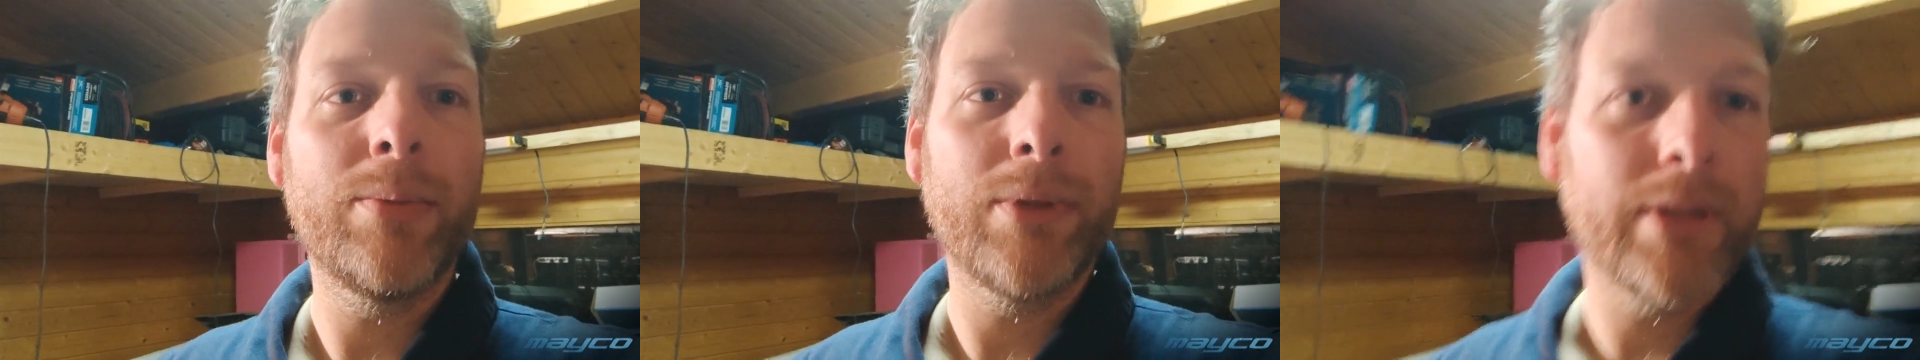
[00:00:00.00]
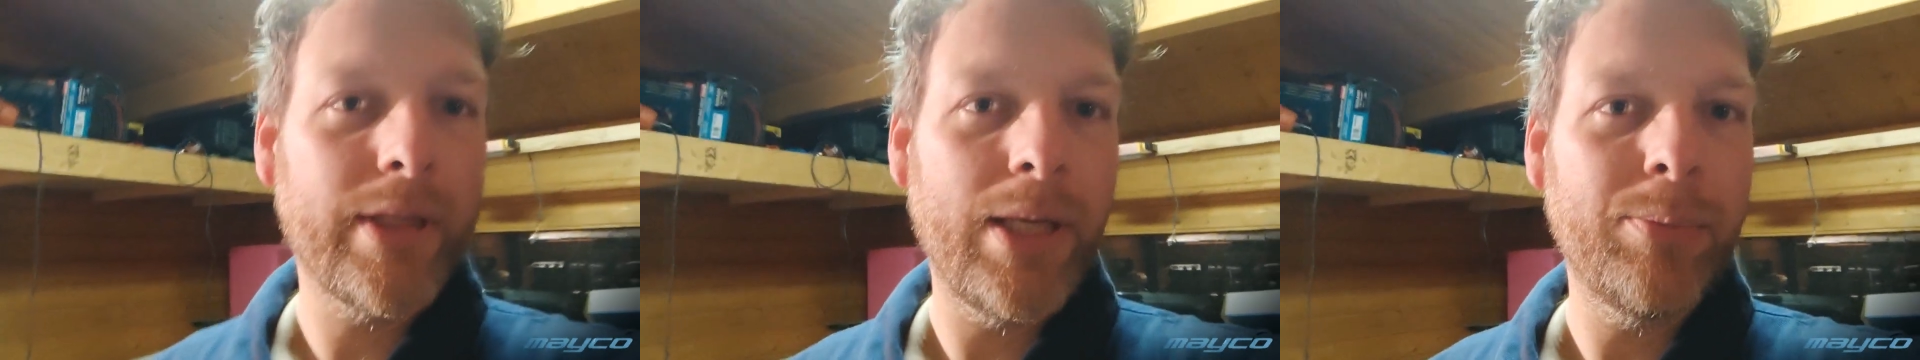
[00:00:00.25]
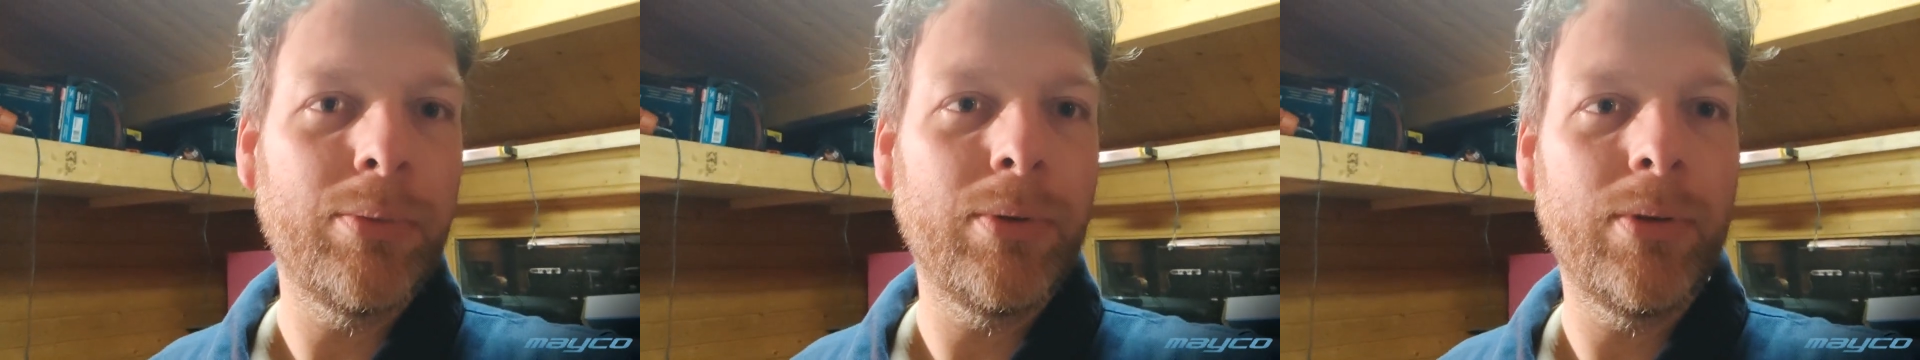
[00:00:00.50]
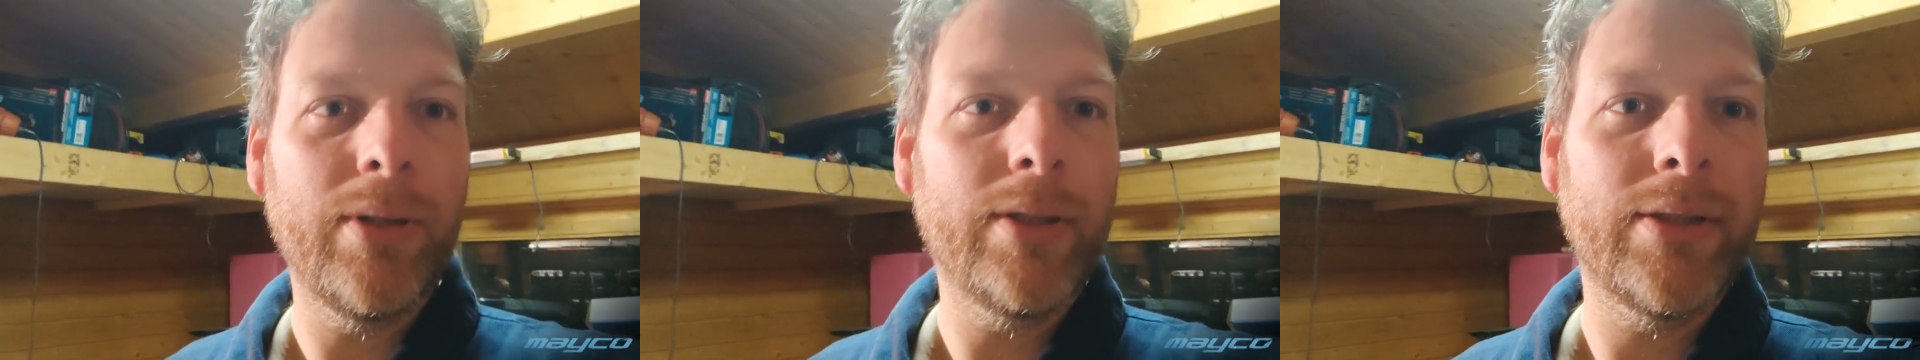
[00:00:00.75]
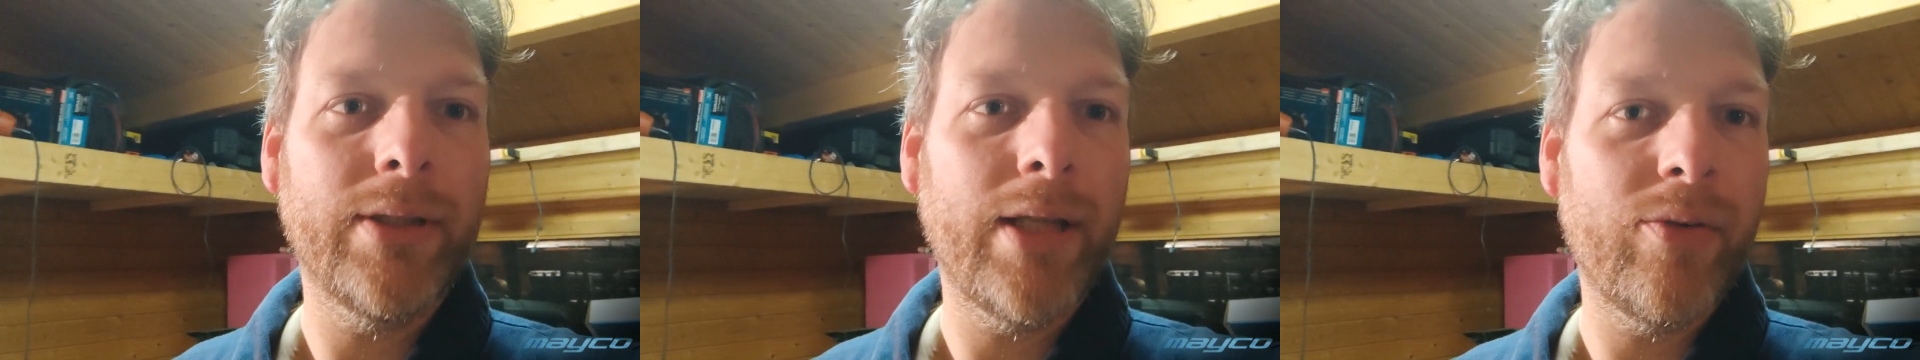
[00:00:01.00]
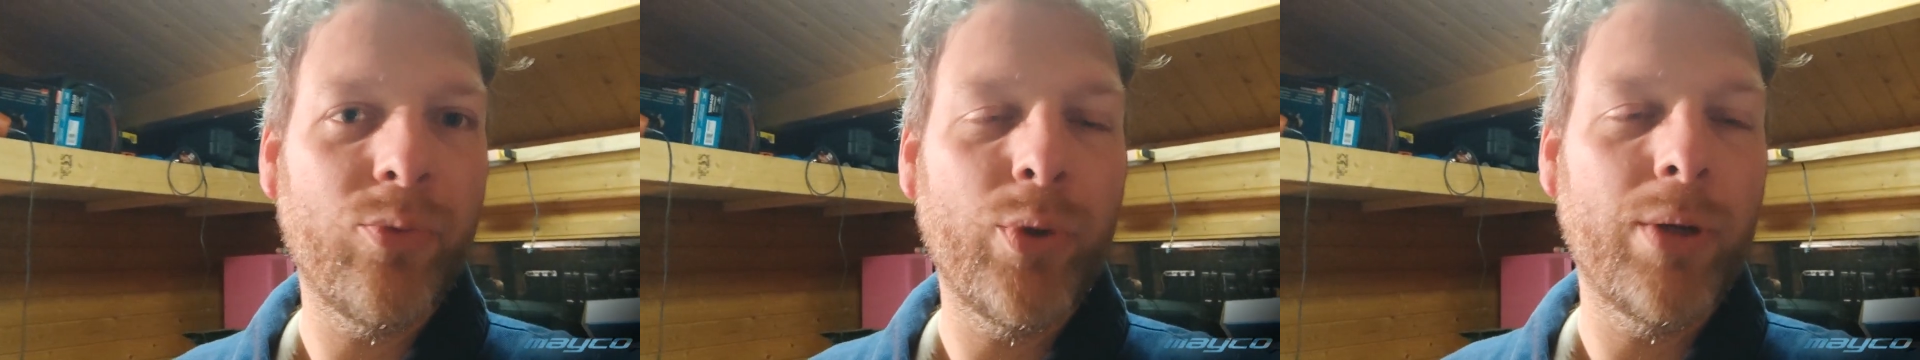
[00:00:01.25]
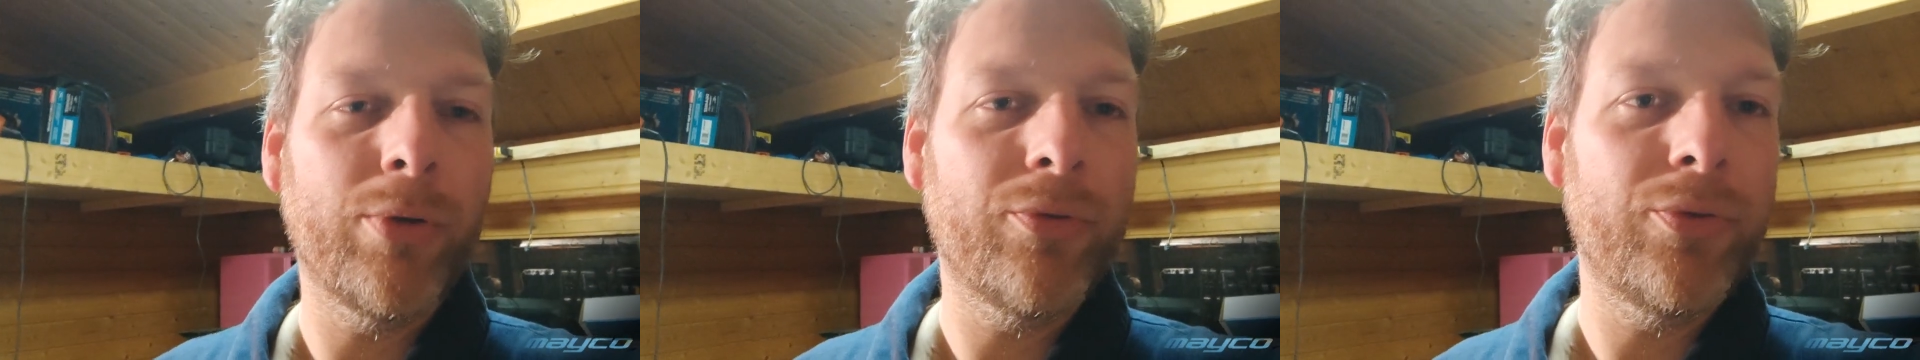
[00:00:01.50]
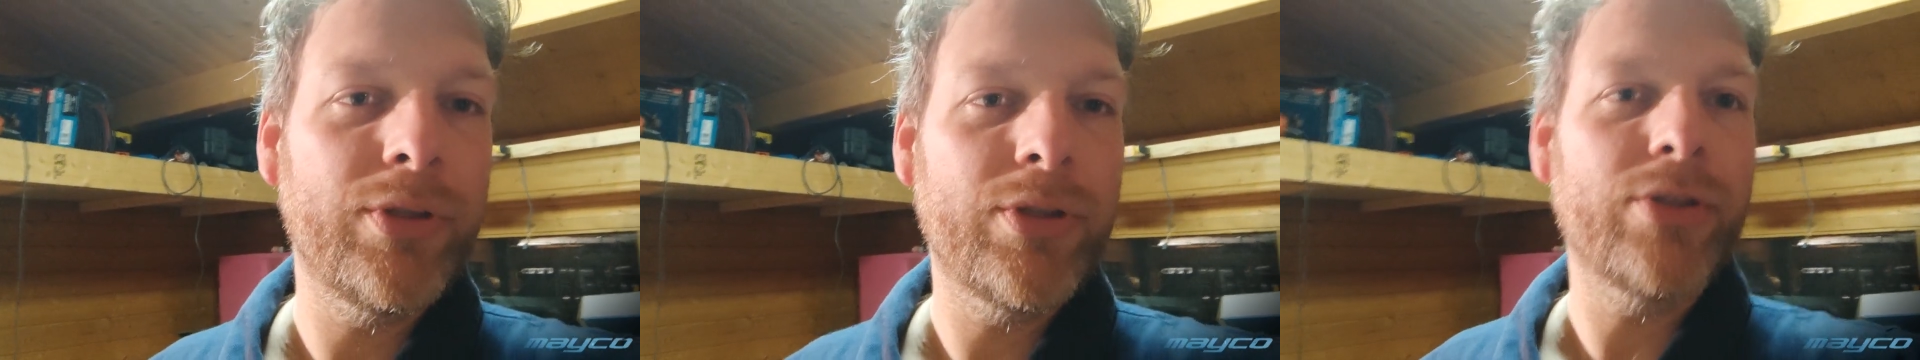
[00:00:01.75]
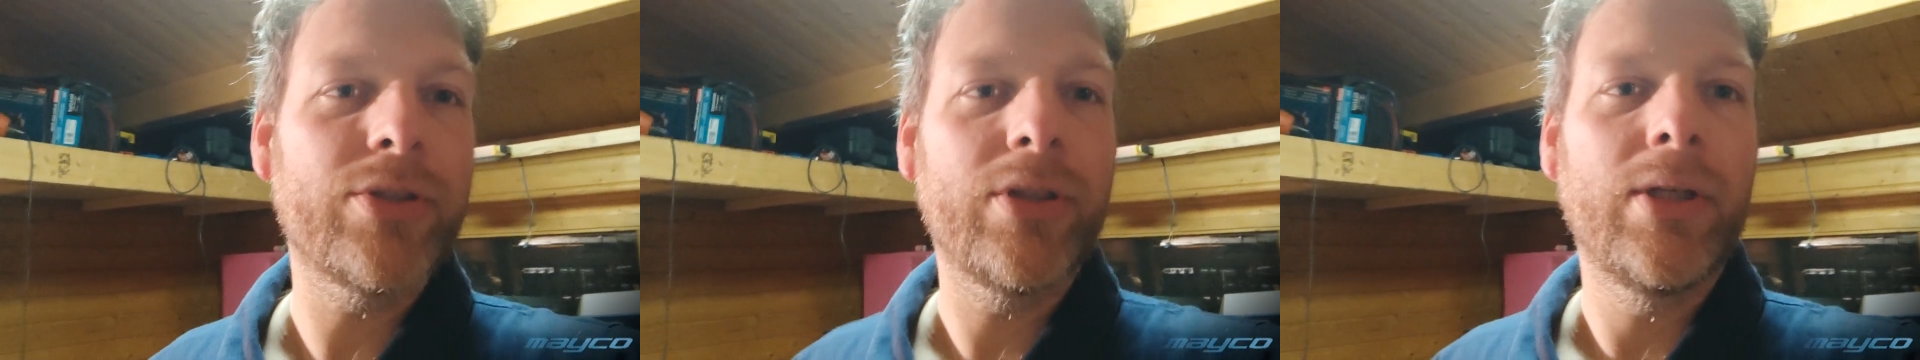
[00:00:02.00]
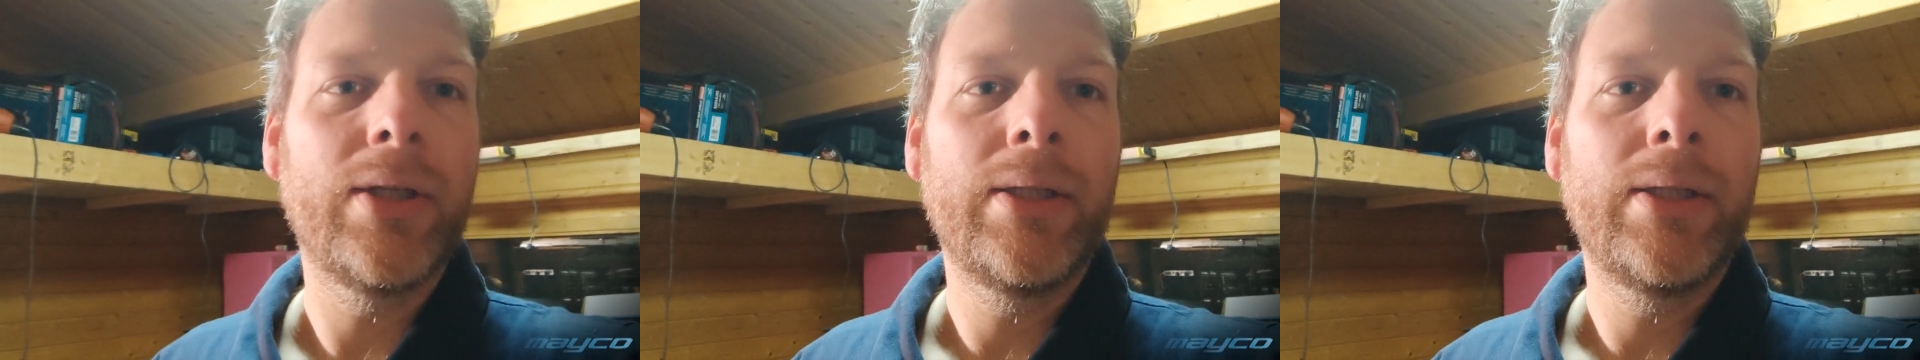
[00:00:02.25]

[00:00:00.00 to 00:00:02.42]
more capable and that have way more features